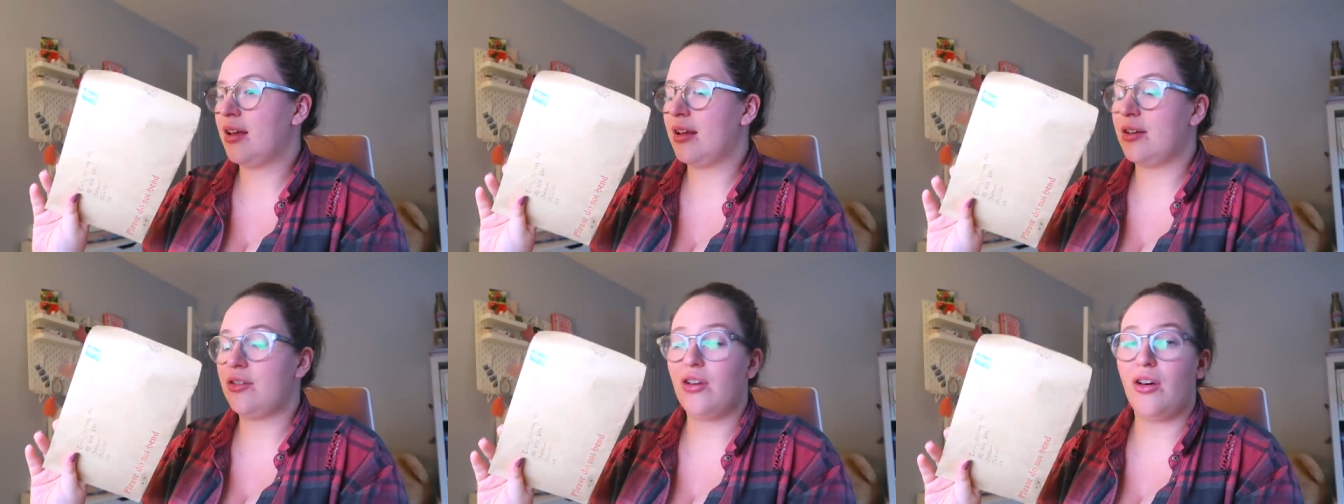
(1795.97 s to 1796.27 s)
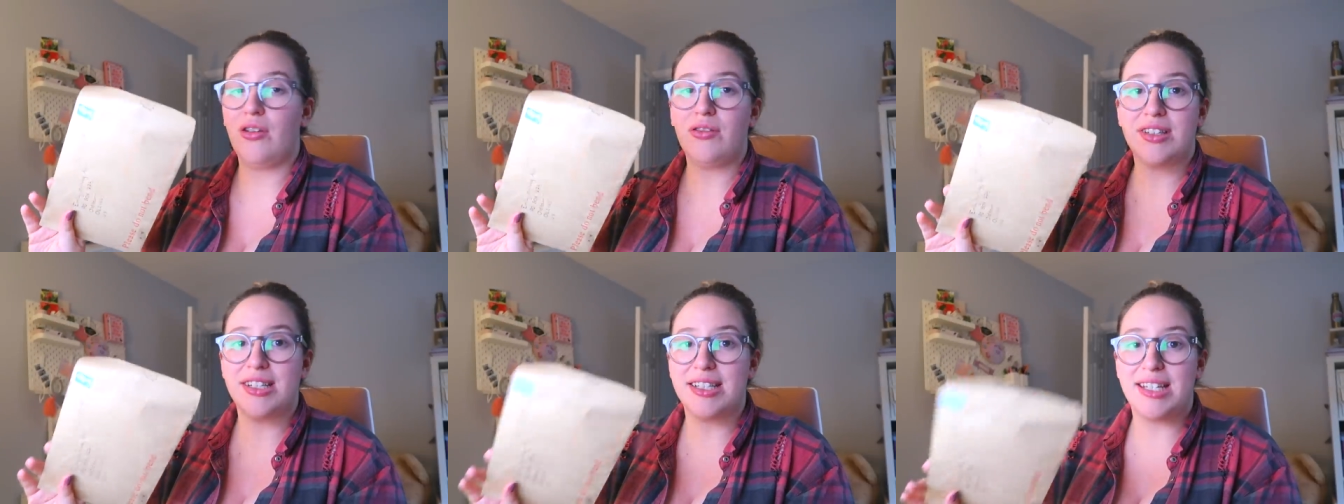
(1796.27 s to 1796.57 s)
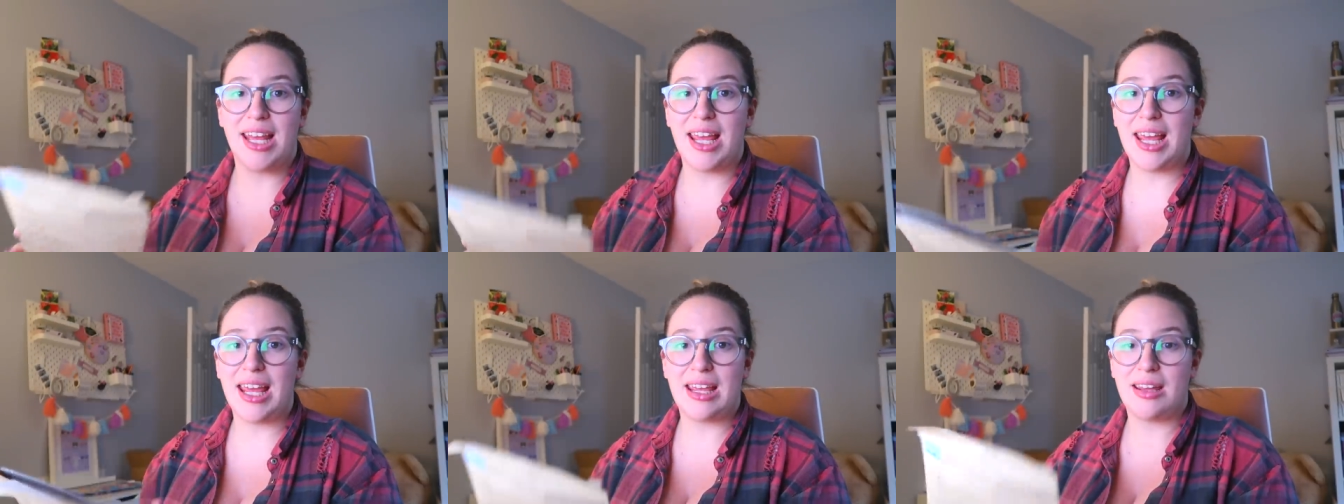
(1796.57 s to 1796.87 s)
Not
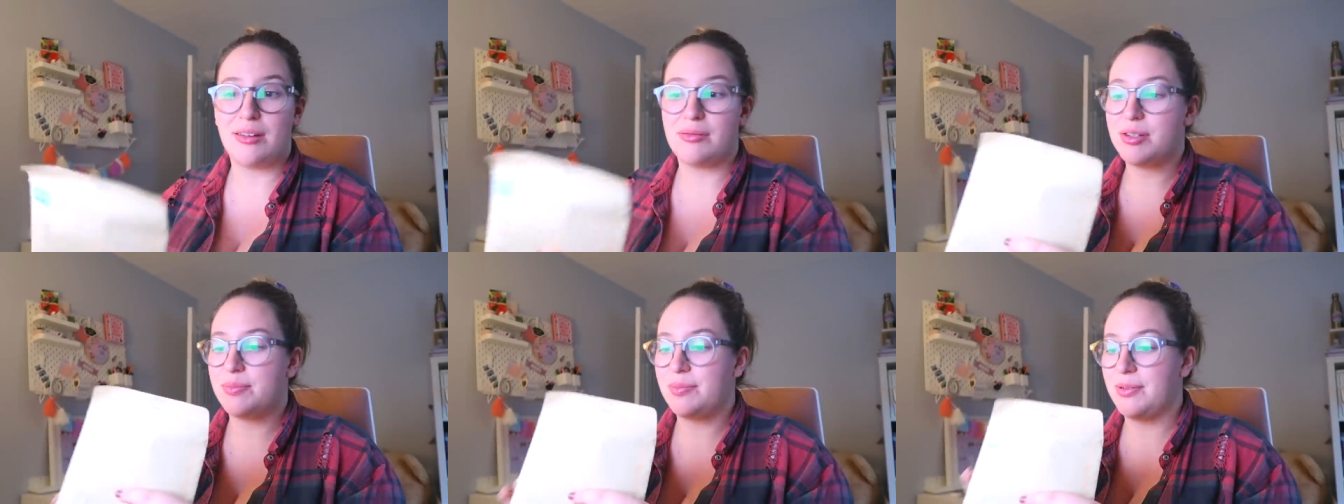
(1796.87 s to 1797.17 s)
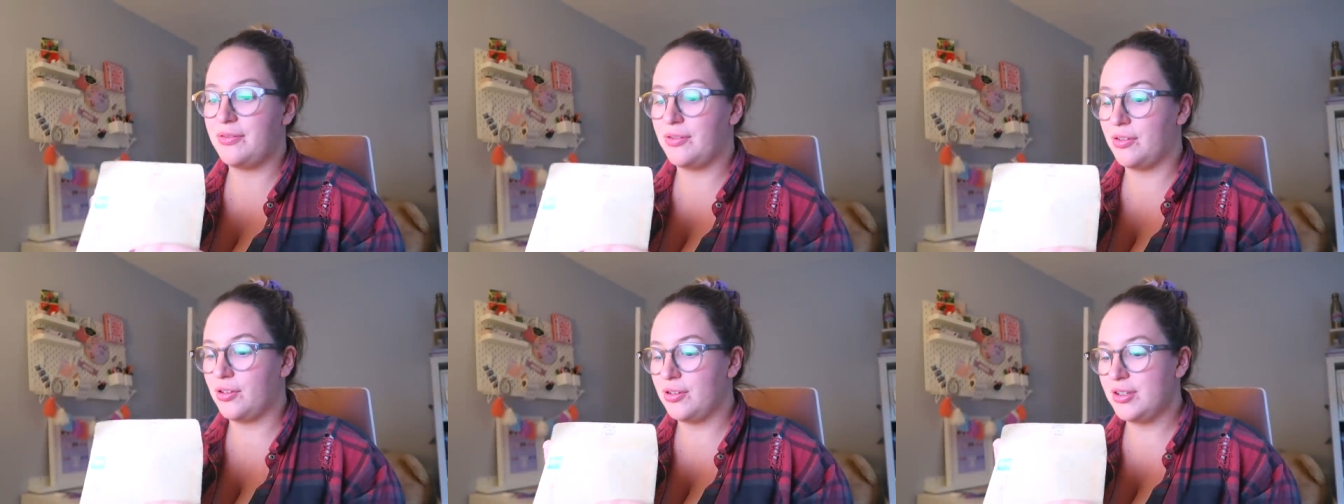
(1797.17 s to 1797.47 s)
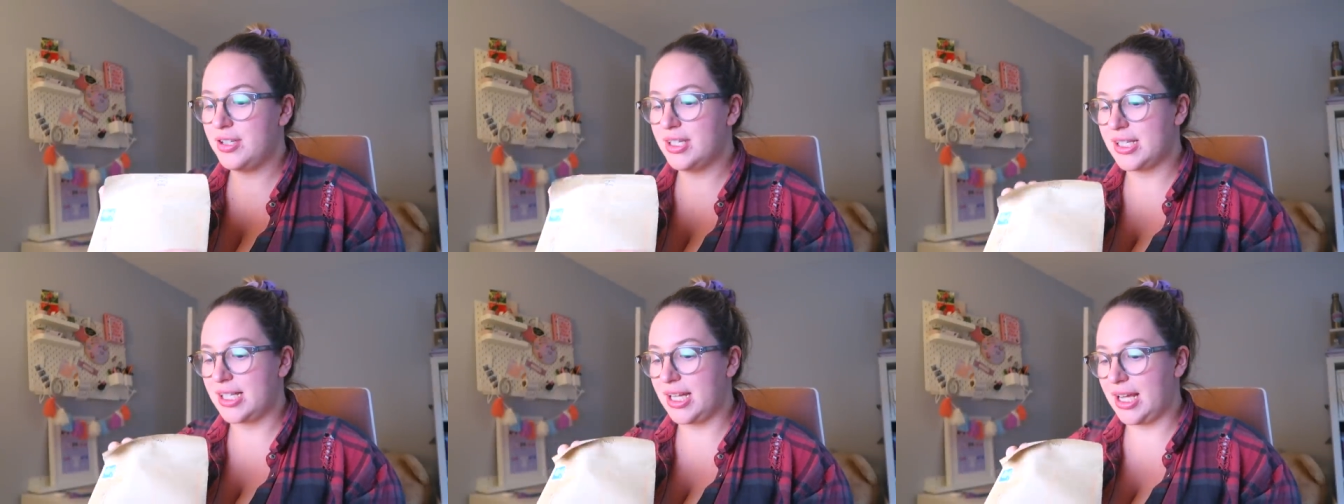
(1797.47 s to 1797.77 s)
today, it was before
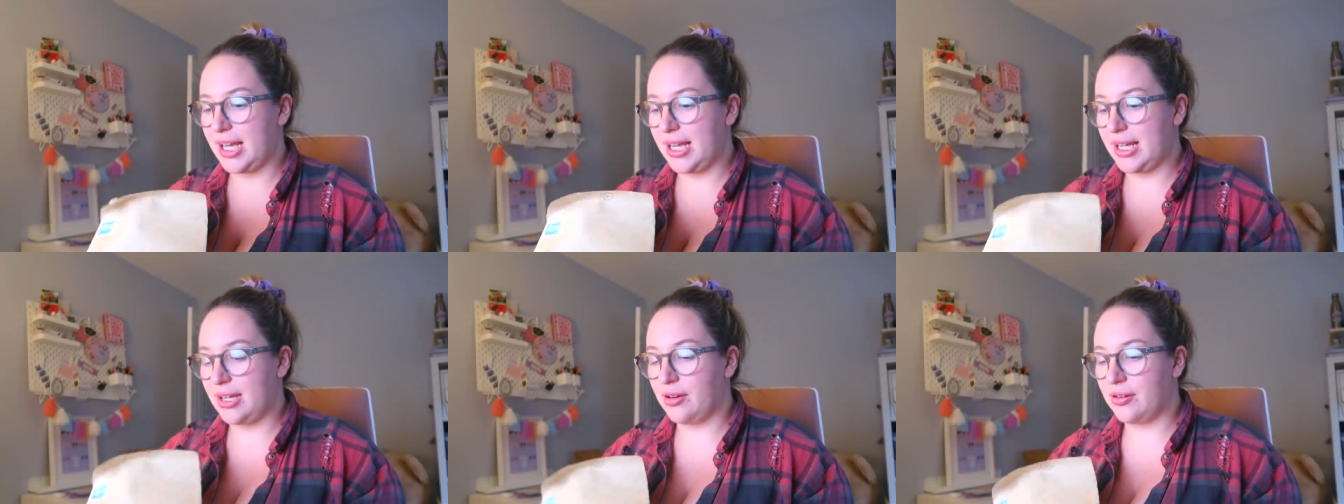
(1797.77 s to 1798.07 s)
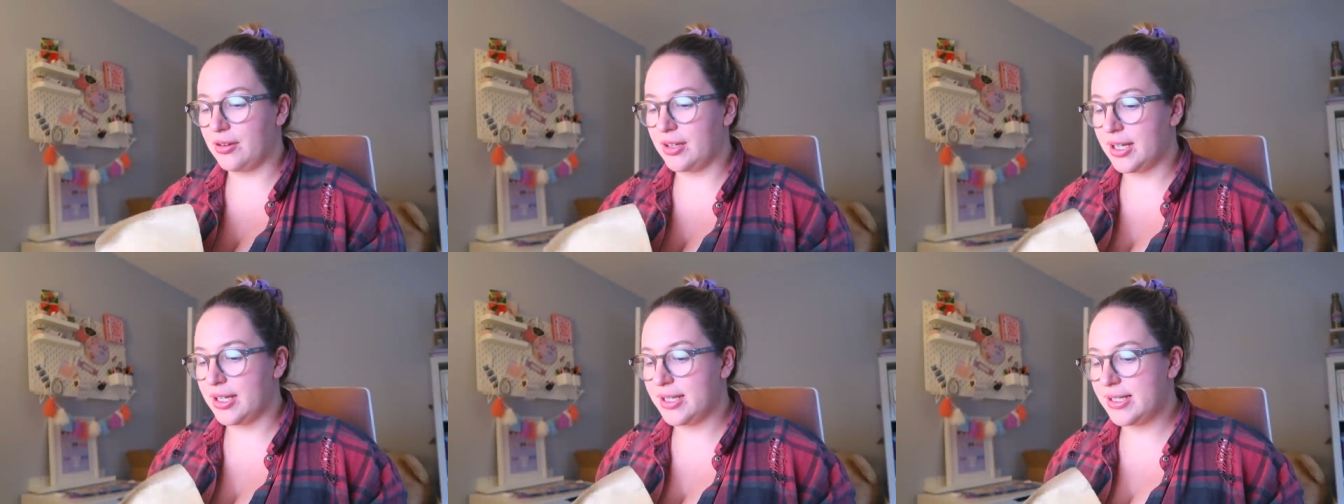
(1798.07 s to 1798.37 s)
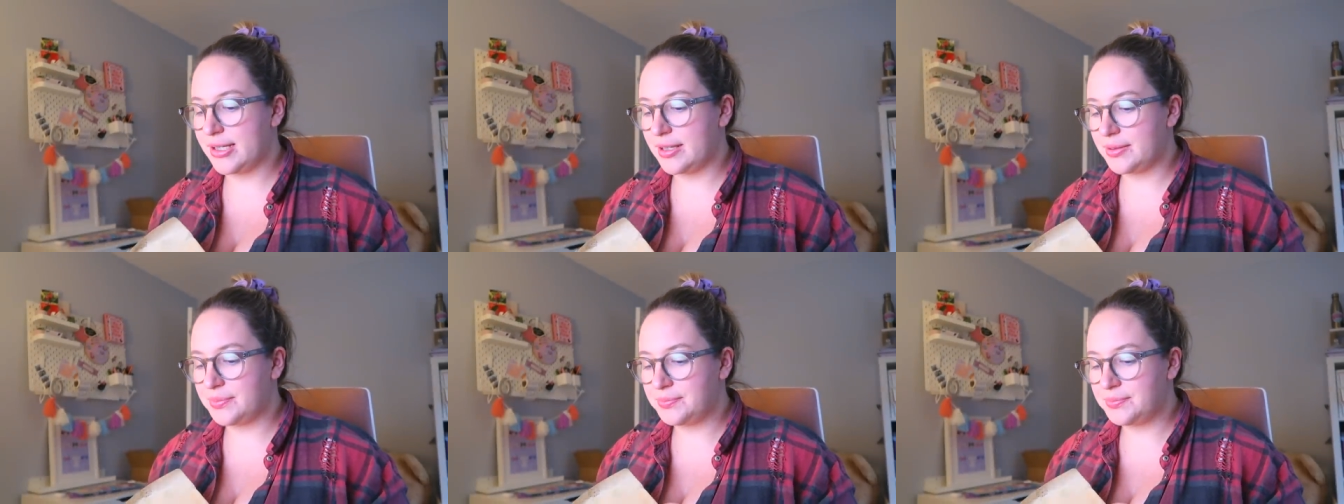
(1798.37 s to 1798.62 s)
today I got this.